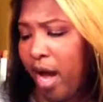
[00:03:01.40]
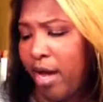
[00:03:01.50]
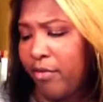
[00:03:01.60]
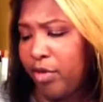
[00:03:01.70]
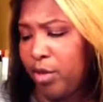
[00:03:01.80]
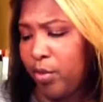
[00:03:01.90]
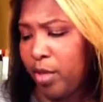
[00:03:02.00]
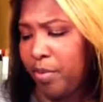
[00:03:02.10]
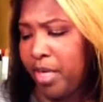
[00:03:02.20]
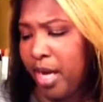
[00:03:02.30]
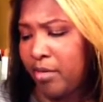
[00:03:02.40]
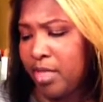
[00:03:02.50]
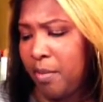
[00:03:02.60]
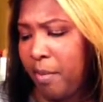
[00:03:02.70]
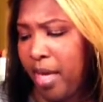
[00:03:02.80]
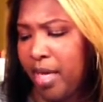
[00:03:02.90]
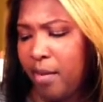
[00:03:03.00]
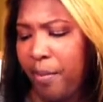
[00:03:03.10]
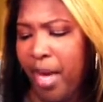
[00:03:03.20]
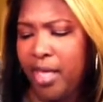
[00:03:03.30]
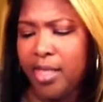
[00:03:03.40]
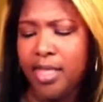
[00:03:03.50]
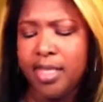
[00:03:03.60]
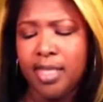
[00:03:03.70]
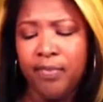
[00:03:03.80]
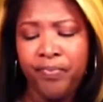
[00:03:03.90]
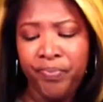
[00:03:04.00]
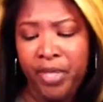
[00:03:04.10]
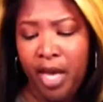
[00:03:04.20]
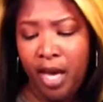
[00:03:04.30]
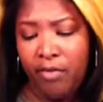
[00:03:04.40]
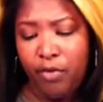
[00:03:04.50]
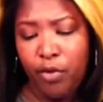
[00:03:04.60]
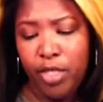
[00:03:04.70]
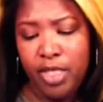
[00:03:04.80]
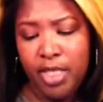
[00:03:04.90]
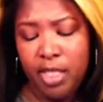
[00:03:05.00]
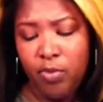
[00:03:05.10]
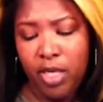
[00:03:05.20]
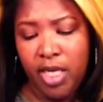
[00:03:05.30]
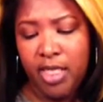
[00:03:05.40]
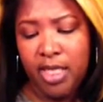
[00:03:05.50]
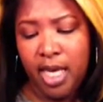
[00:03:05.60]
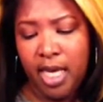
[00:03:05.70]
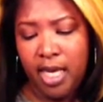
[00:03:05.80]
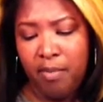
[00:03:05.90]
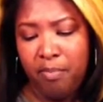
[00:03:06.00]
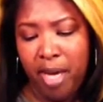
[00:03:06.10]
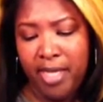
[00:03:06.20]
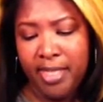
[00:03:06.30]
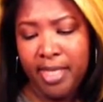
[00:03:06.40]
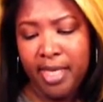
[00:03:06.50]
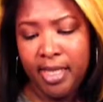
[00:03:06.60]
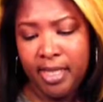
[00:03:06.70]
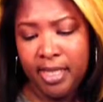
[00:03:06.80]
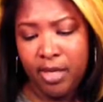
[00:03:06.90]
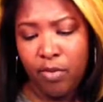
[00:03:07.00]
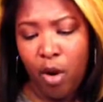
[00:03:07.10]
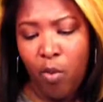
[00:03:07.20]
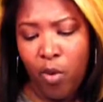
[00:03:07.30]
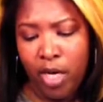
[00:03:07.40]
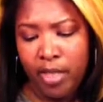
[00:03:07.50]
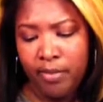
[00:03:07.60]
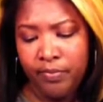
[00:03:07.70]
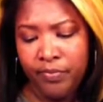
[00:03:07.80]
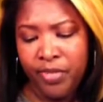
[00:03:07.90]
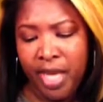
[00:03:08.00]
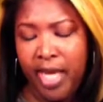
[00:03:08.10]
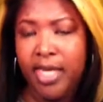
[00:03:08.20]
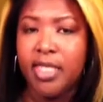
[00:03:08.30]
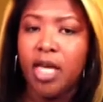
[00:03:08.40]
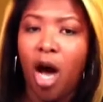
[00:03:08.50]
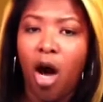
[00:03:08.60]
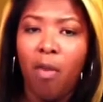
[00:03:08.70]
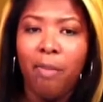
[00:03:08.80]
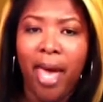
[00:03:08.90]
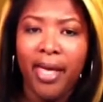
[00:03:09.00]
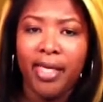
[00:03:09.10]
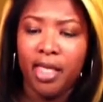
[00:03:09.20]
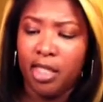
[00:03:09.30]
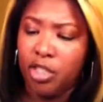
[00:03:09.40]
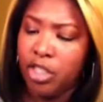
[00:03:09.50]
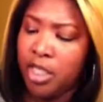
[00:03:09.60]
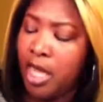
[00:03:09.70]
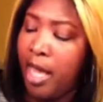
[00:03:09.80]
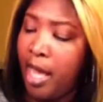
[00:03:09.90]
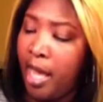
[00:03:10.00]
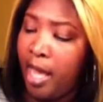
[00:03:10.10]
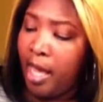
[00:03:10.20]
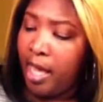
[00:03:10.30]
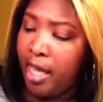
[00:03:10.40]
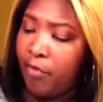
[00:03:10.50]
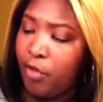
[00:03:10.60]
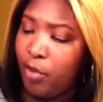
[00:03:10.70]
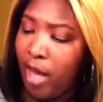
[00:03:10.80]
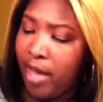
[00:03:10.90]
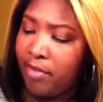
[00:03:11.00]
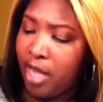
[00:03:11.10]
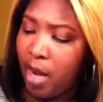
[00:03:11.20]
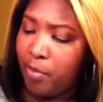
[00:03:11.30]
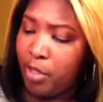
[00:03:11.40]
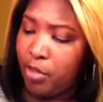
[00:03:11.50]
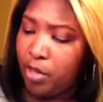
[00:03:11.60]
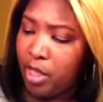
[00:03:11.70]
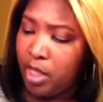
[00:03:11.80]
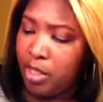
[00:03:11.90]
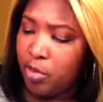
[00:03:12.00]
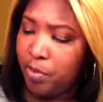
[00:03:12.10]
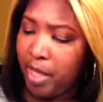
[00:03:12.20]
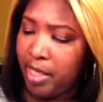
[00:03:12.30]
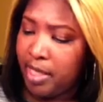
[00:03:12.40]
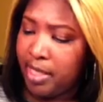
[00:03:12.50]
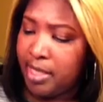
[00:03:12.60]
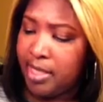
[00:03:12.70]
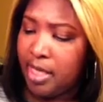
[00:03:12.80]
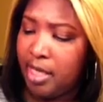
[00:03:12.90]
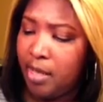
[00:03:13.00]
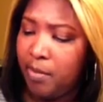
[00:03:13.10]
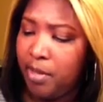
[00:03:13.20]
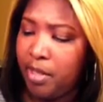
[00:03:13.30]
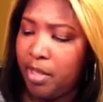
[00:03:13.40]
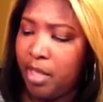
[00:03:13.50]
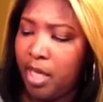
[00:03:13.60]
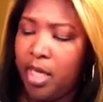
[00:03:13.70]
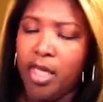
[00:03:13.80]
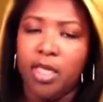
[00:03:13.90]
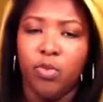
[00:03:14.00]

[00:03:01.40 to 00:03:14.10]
however you want to pronounce it, makeup palettes, of course, this one is in Basic 01, and it's all matte colors. If you have the opportunity to pick this up, it is